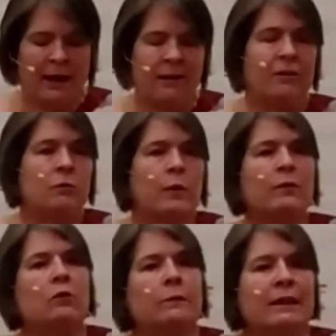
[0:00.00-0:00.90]
And here's where I
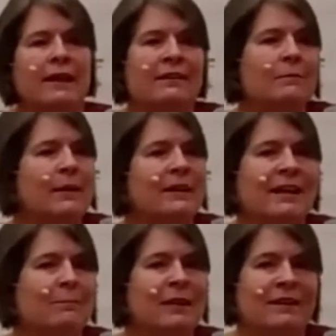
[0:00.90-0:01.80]
normally like to spend
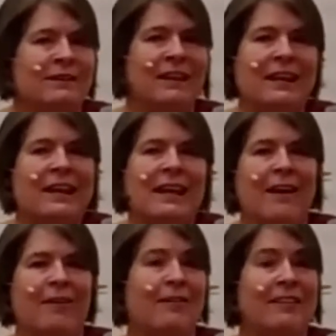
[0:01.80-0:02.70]
10 minutes geeking
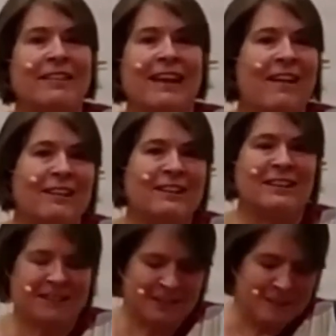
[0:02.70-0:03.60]
out on the theology
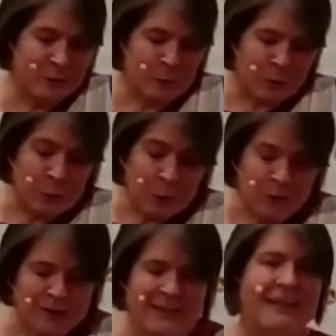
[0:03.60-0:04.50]
because it's super
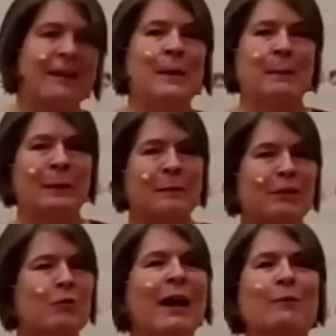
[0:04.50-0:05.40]
cool. I'm going
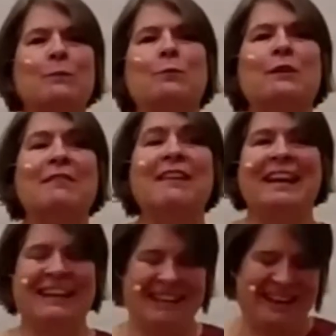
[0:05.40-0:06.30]
to try to
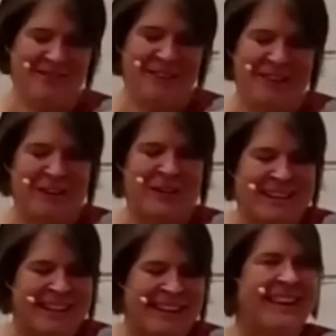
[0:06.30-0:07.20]
abbreviate it very
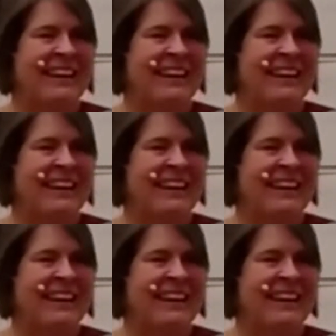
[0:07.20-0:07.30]
quickly.